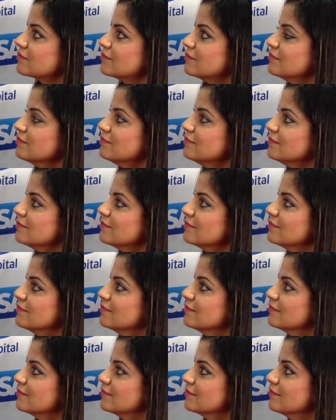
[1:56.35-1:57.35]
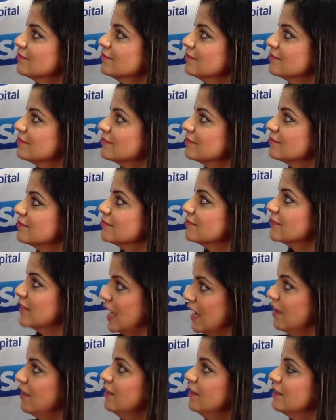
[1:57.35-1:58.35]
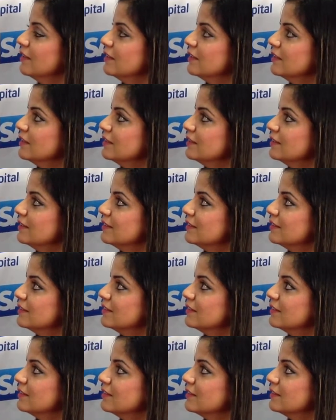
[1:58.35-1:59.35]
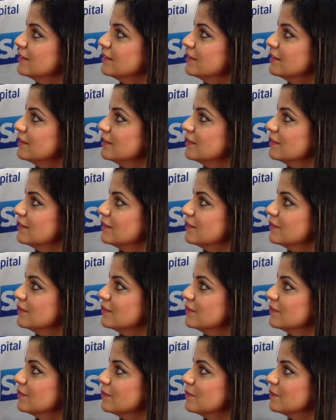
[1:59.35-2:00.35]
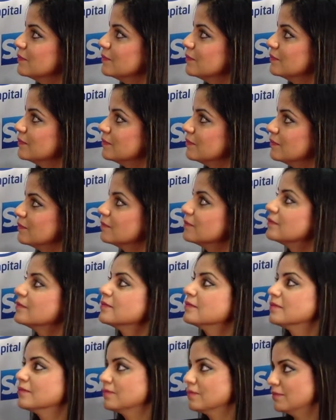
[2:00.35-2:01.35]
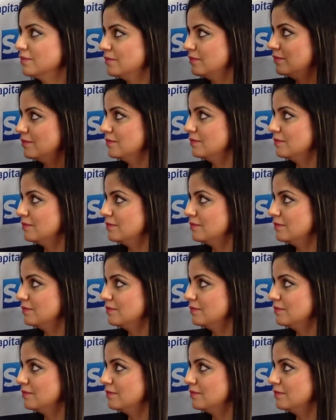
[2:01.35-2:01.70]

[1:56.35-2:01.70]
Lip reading: The person shown says nothing.